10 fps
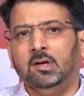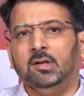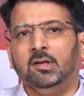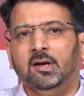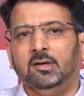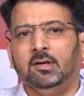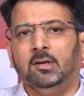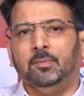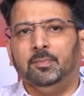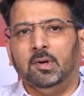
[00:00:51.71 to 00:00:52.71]
that
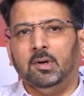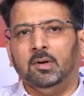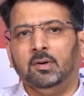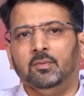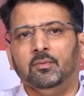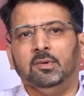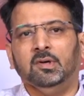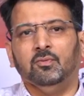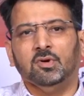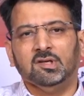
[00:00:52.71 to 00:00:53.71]

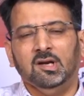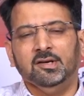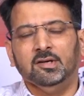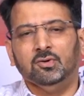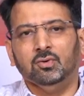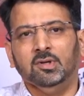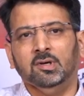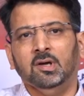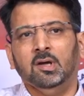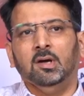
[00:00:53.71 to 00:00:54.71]
it was related to the